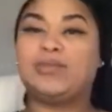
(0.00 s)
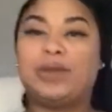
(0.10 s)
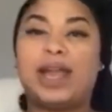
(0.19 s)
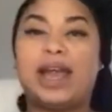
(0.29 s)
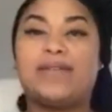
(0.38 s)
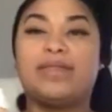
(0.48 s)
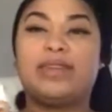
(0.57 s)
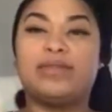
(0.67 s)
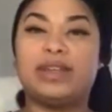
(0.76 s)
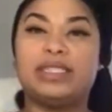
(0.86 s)
we have the
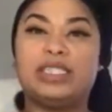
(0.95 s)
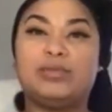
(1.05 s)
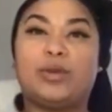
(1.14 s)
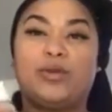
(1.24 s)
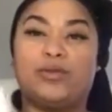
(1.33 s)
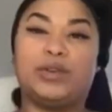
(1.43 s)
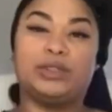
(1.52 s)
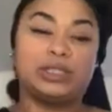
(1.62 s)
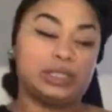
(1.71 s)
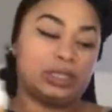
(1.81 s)
Fenty Pro
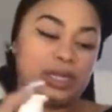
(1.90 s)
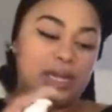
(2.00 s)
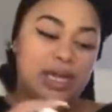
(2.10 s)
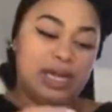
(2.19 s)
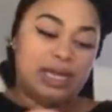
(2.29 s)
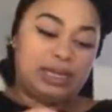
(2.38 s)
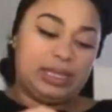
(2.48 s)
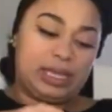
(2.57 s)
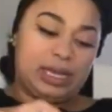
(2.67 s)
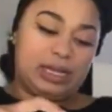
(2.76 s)
Filter in
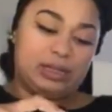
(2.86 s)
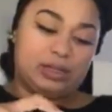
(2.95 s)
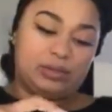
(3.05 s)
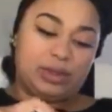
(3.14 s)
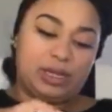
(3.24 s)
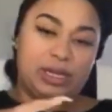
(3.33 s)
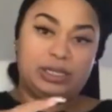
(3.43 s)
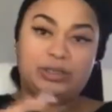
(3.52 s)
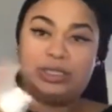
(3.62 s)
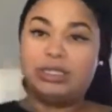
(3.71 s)
the color
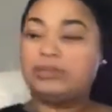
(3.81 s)
300.